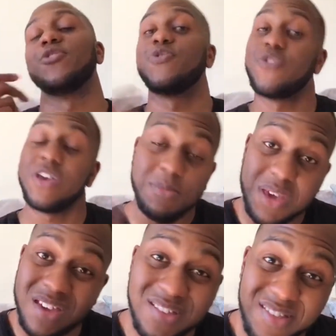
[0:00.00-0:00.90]
The theme
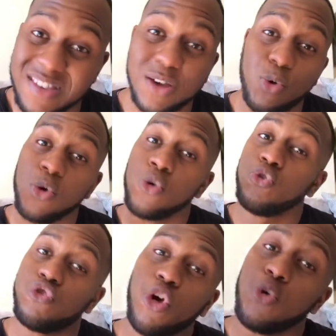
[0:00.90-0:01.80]
is still
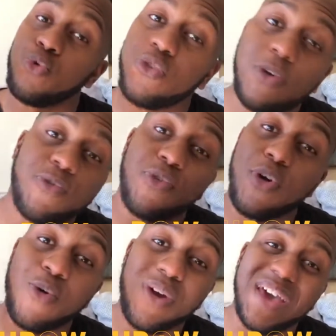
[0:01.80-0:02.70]
don't
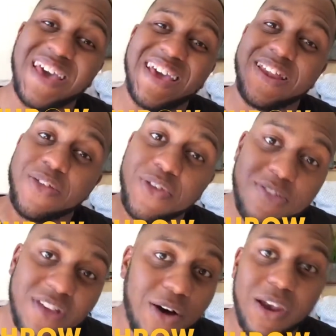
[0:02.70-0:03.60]
throw in the
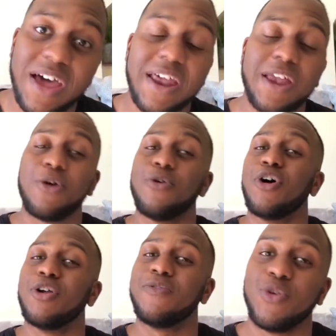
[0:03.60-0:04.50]
towel, and I know
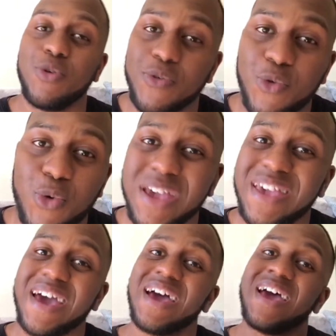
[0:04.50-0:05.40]
none of you have quit
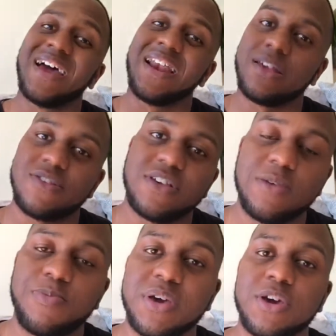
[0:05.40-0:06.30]
yet. Let's
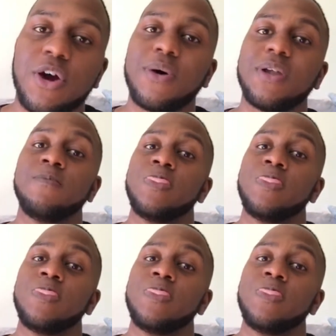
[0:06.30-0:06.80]
keep it going.